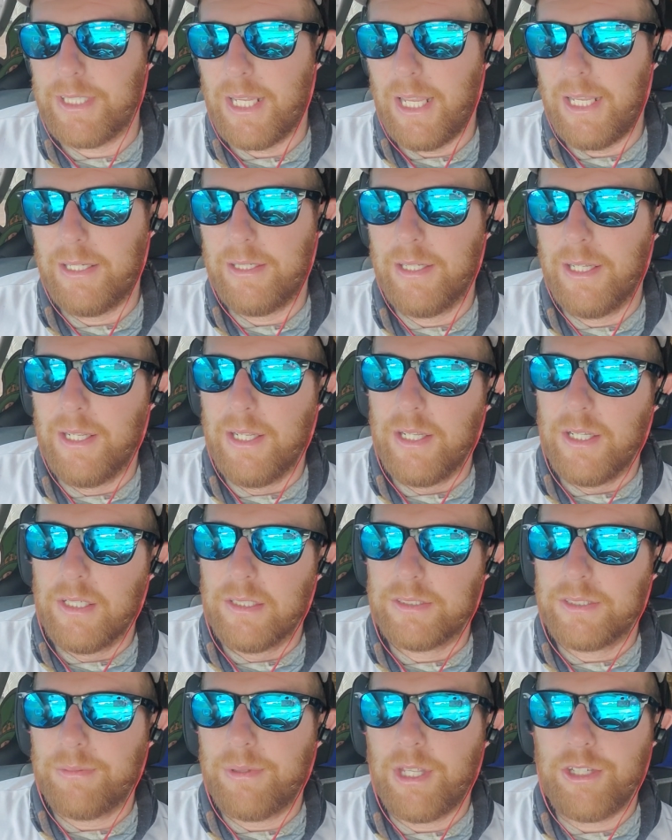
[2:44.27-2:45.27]
And
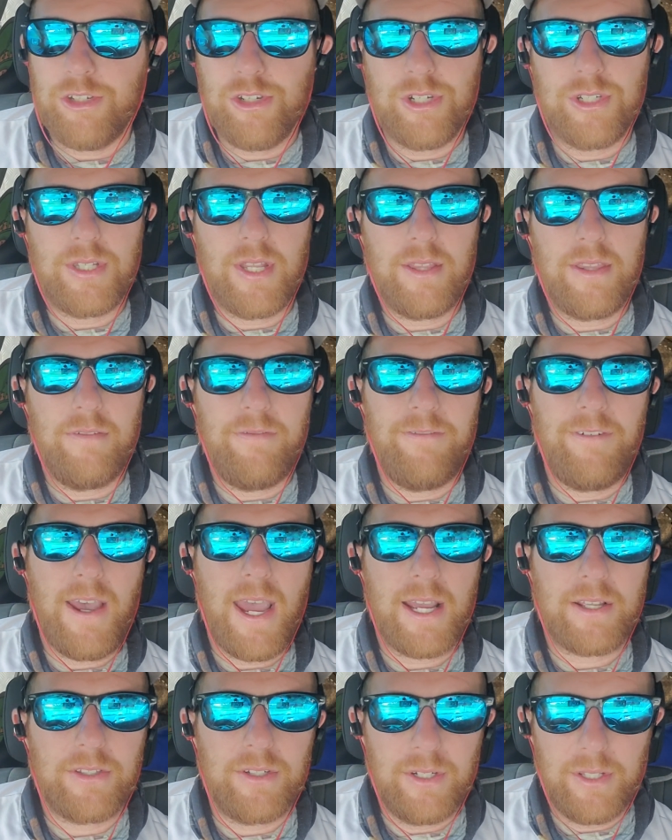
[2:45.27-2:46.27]
sometimes you just have to
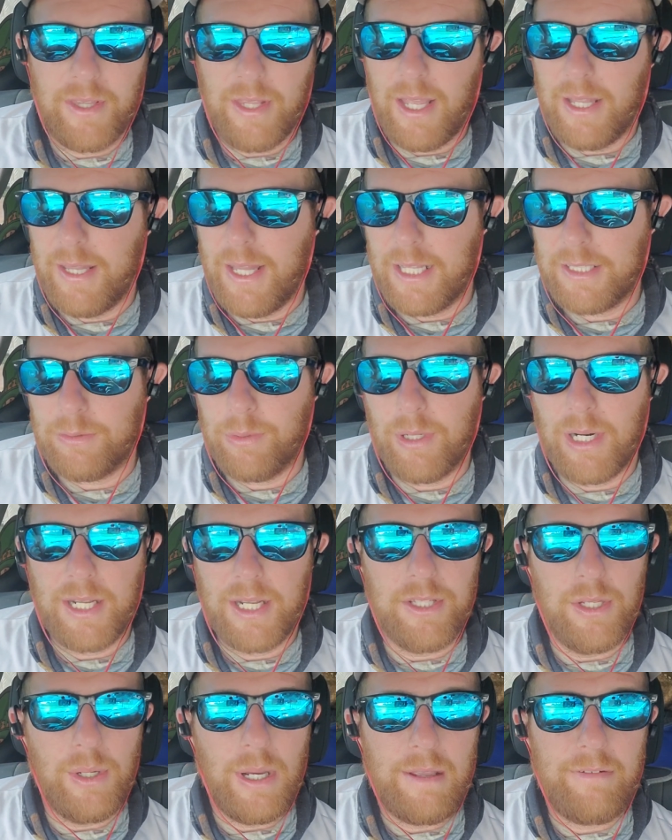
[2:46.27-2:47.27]
factor, and that's what I
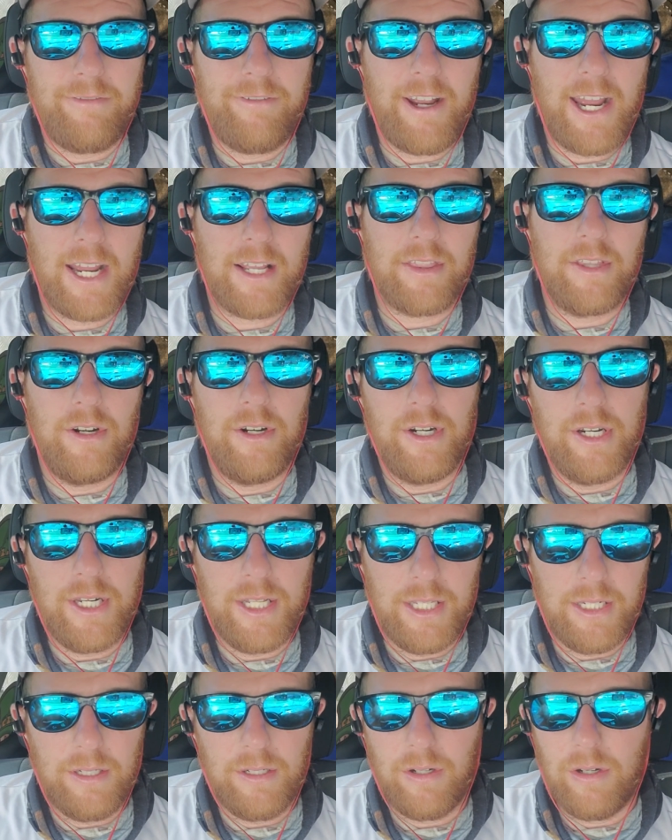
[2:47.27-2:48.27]
do. I factor it
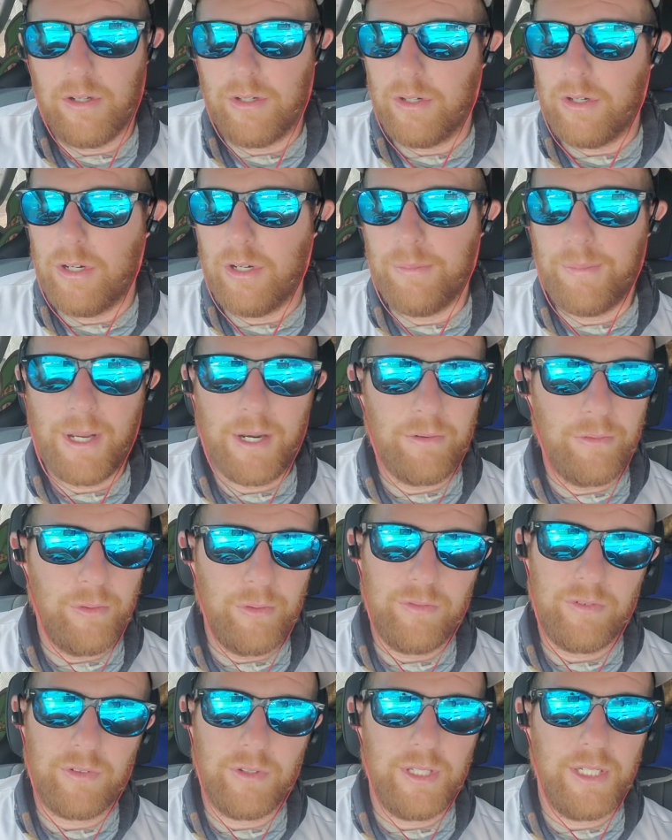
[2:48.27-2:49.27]
in on all my
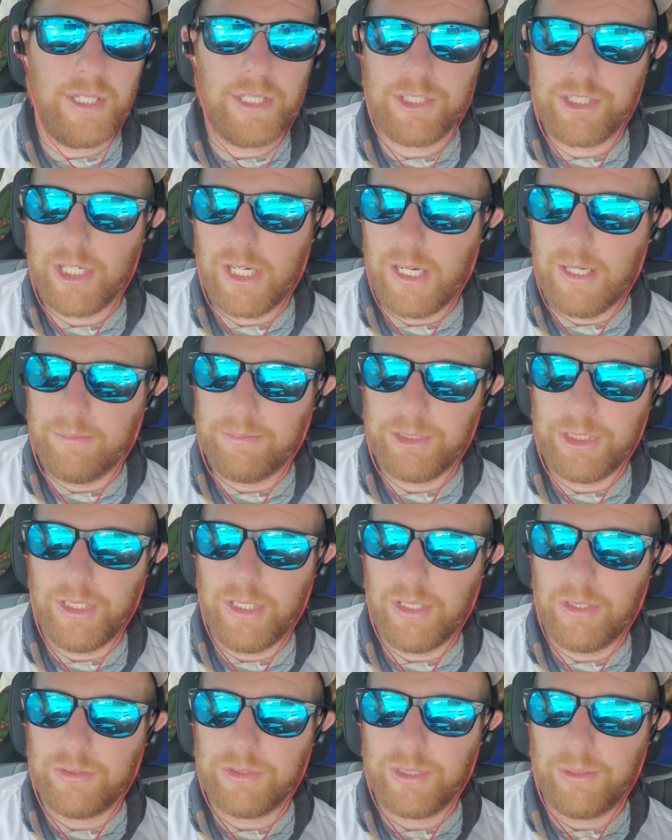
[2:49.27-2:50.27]
roof cleaning jobs. You
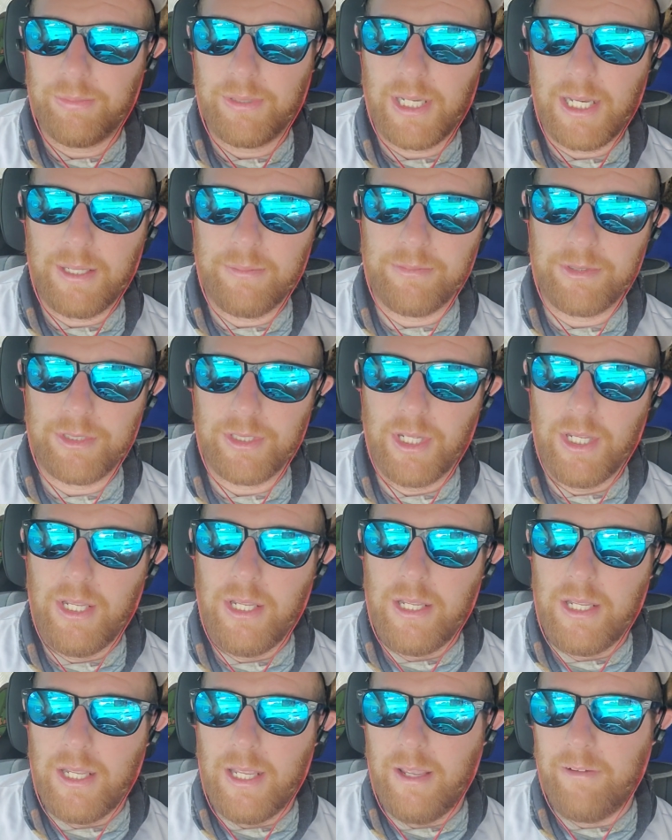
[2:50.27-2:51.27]
know, sometimes
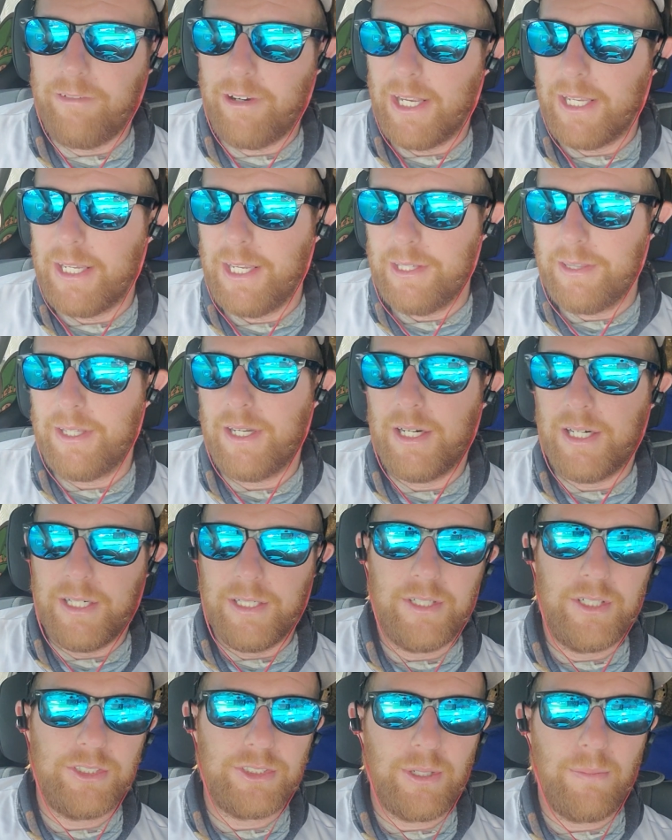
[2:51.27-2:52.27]
if I get there
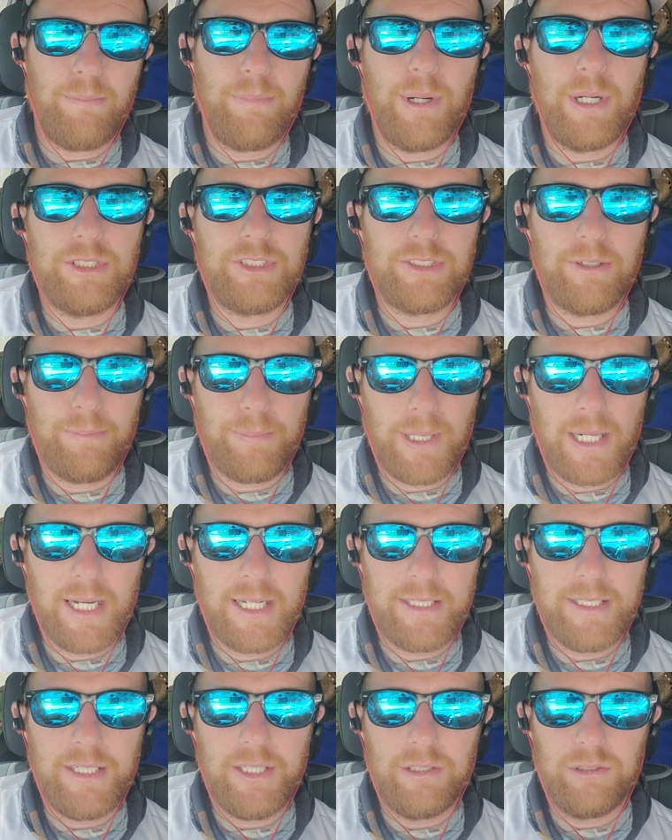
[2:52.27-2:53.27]
and there's a bunch of
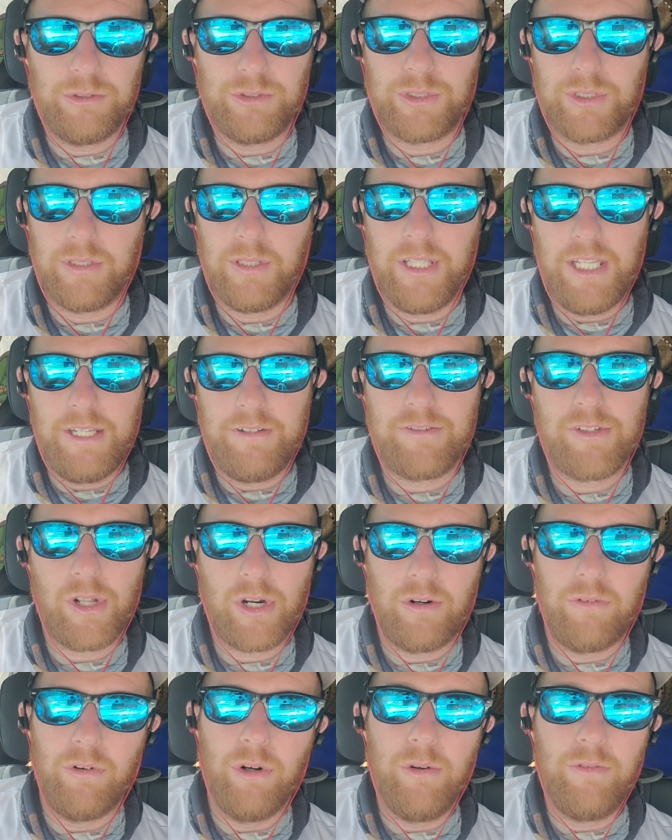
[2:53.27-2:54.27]
pine needles or leaves on
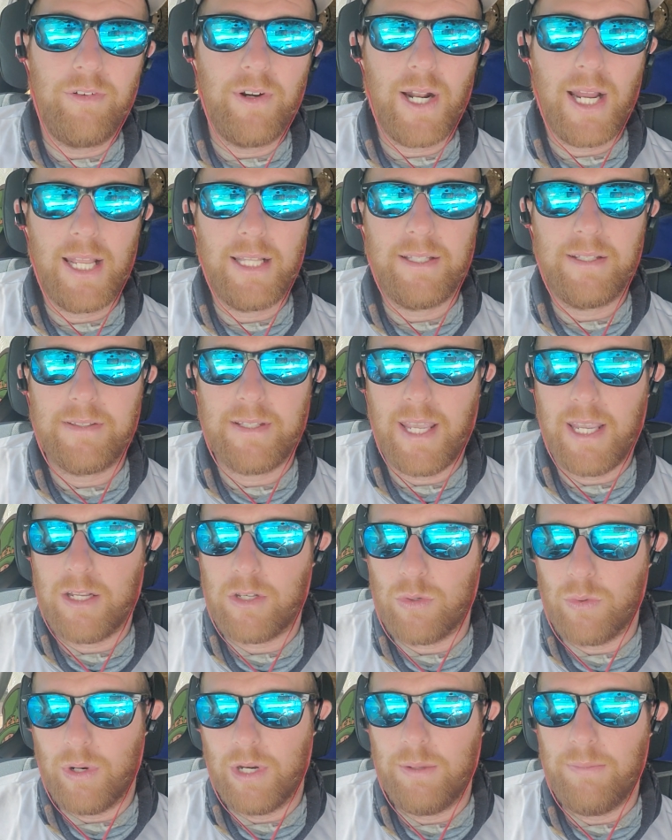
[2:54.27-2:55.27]
a roof and I had to take
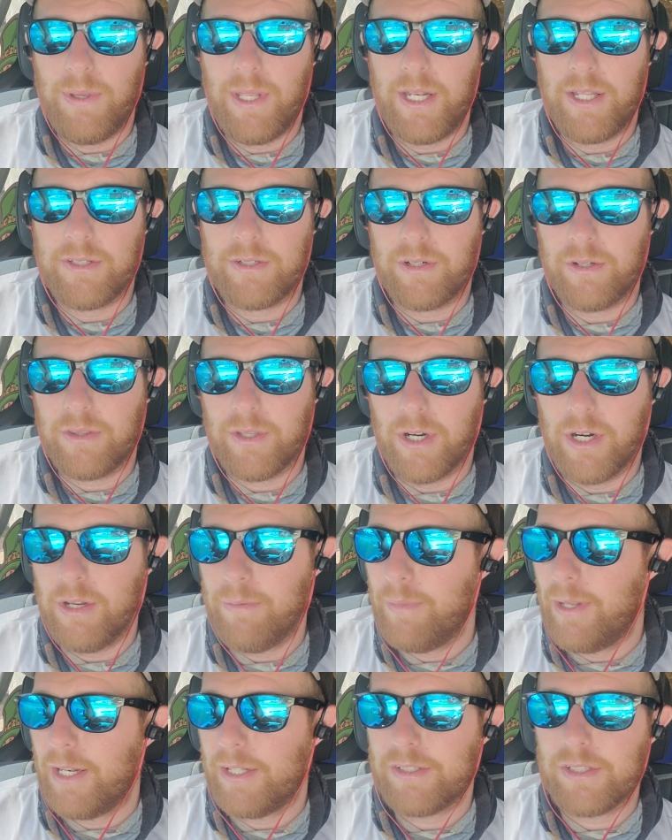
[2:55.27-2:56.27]
20 minutes or 30
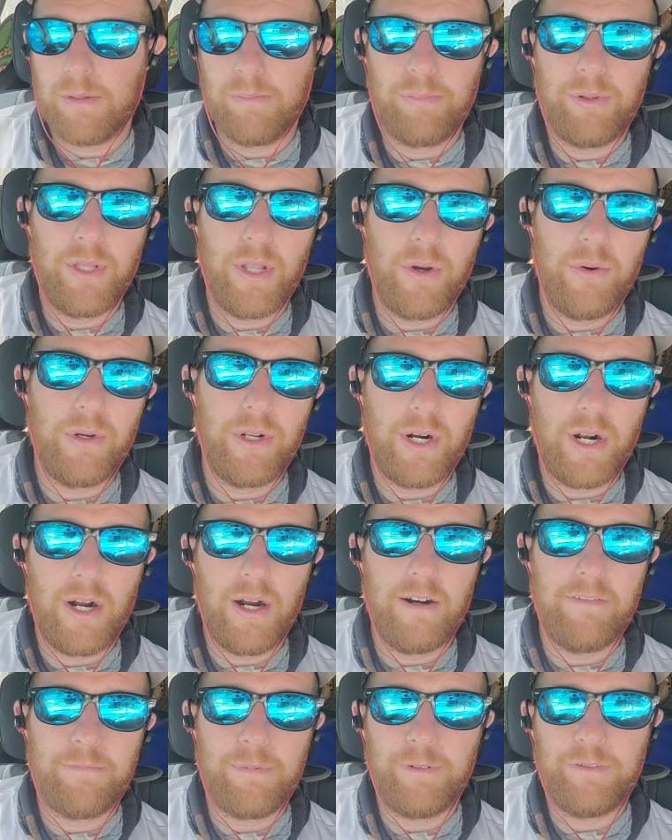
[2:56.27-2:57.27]
minutes to blow it
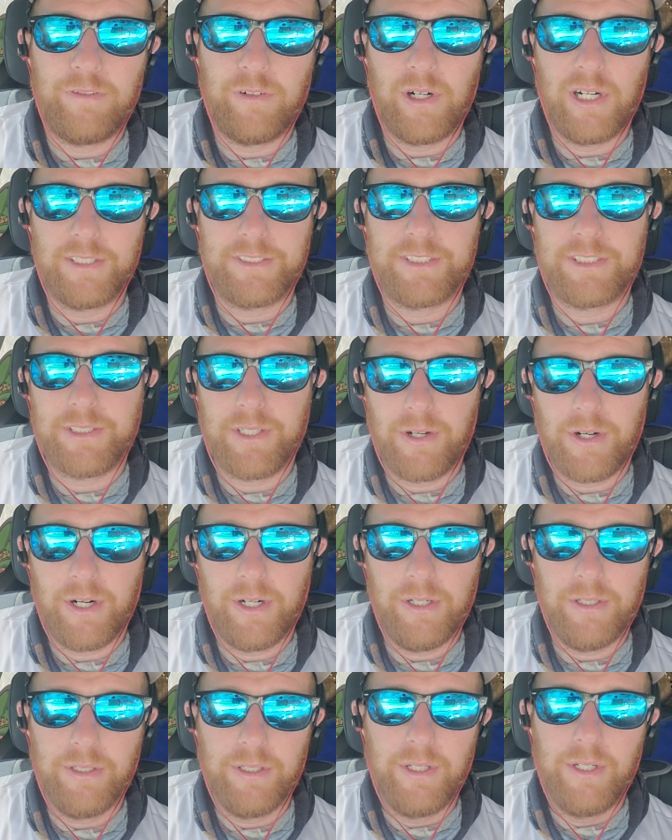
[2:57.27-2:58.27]
off before I
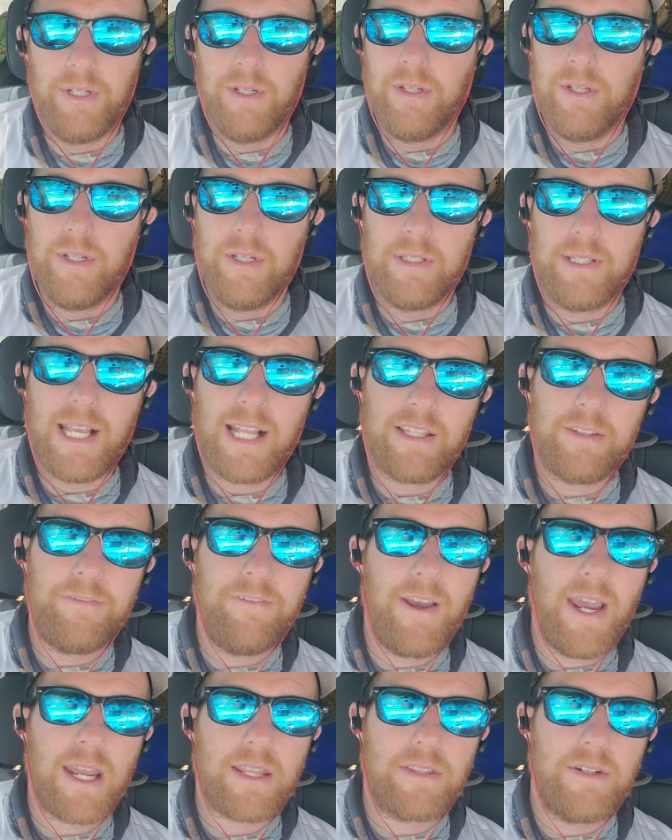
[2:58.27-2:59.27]
start, that's
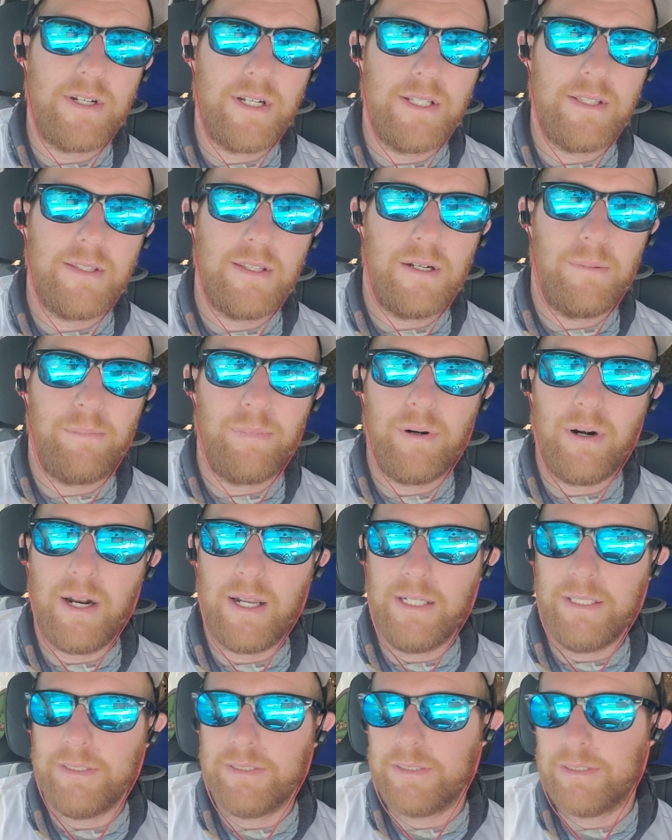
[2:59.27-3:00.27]
factored into the
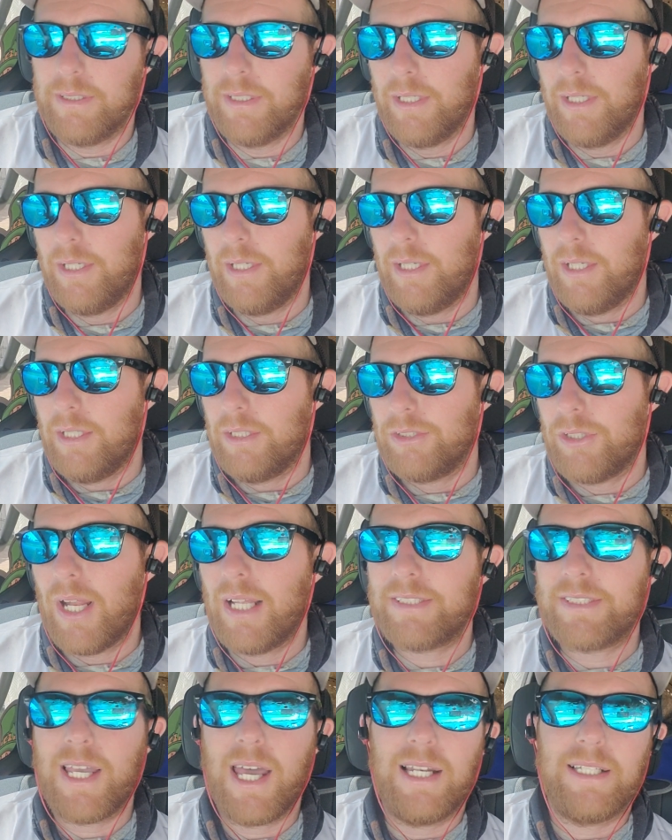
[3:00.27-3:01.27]
price. So
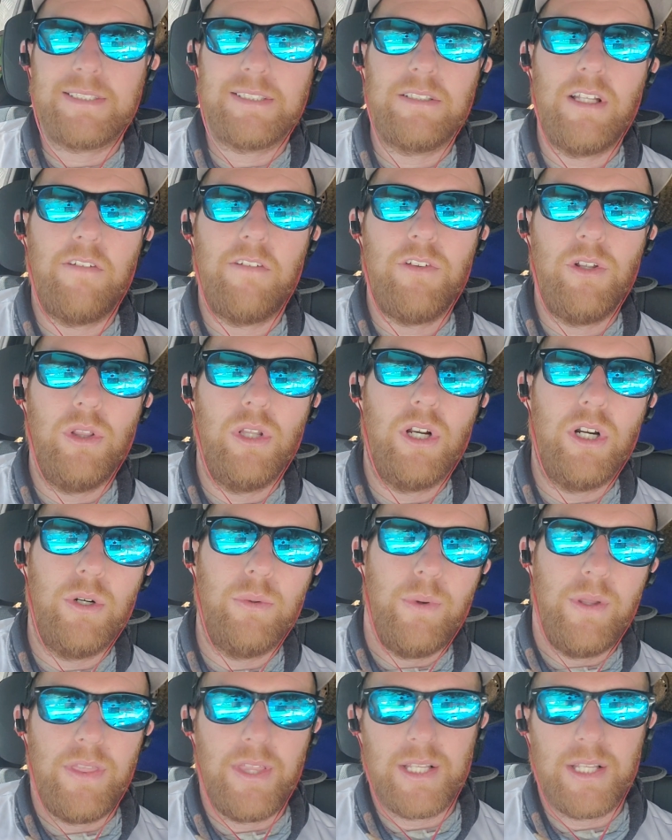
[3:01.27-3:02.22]
that's kind of stuff you learn with